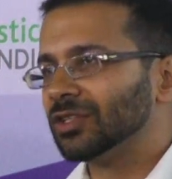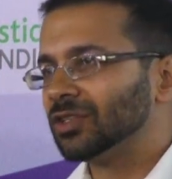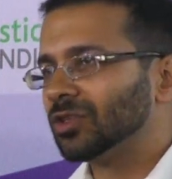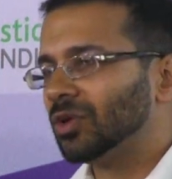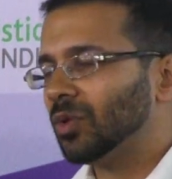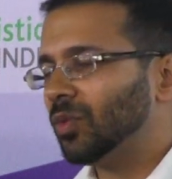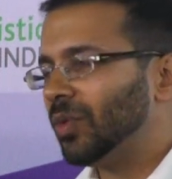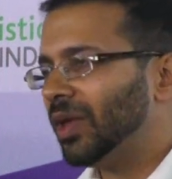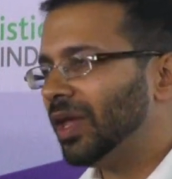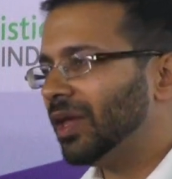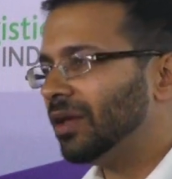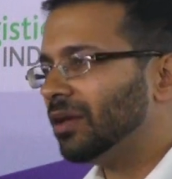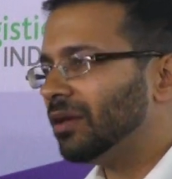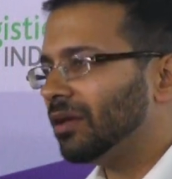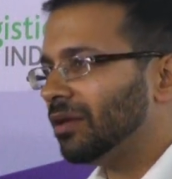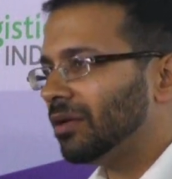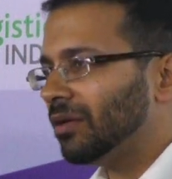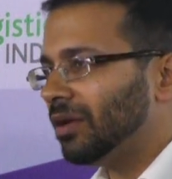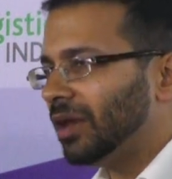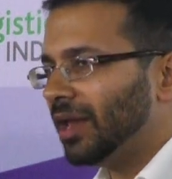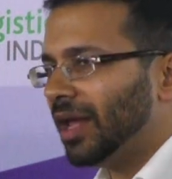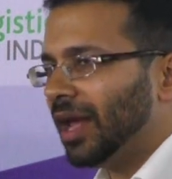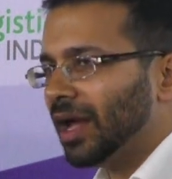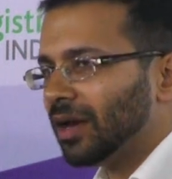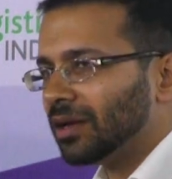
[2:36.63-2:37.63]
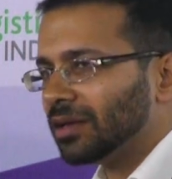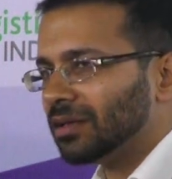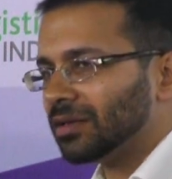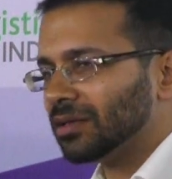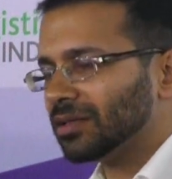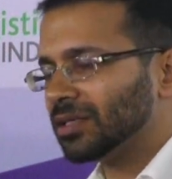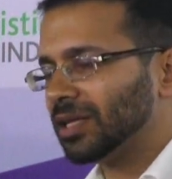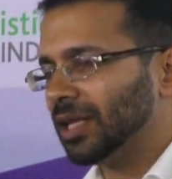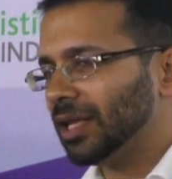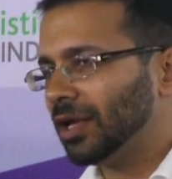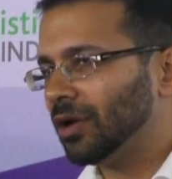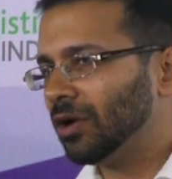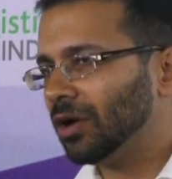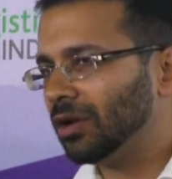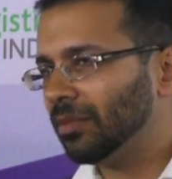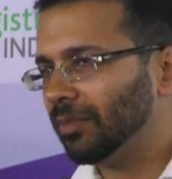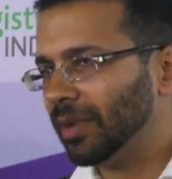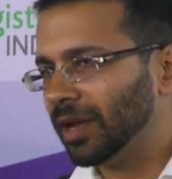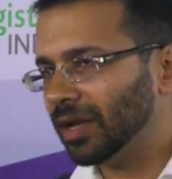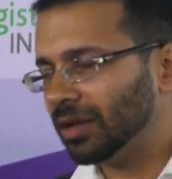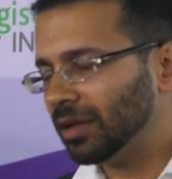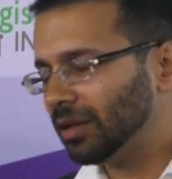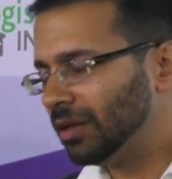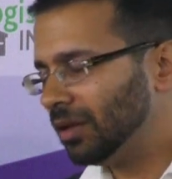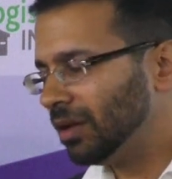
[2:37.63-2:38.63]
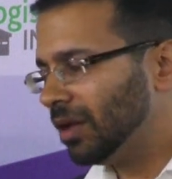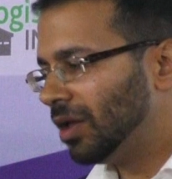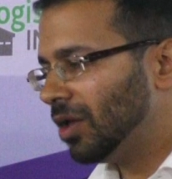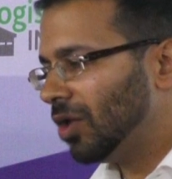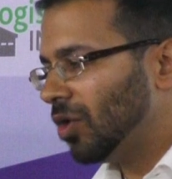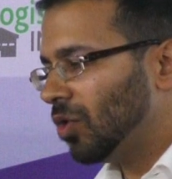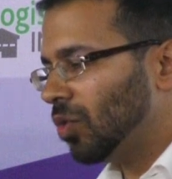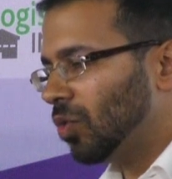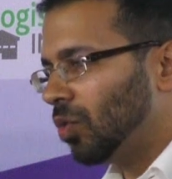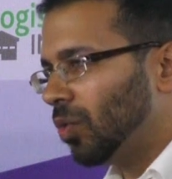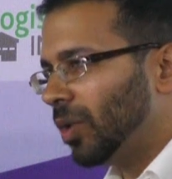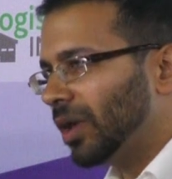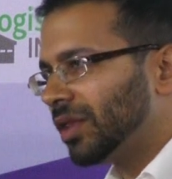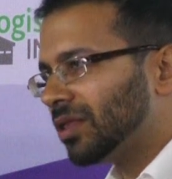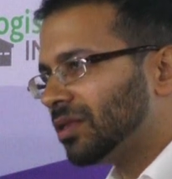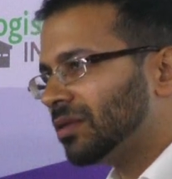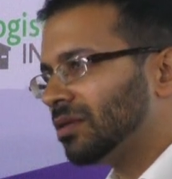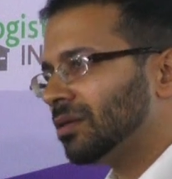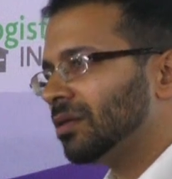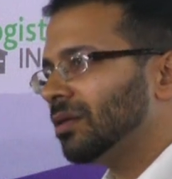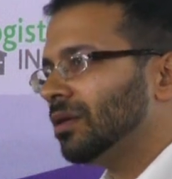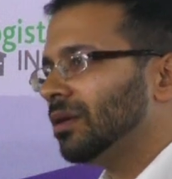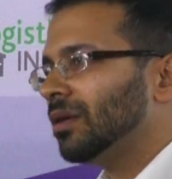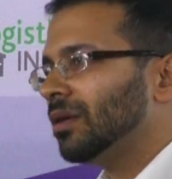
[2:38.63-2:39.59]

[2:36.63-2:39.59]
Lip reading: So we react silicon metal with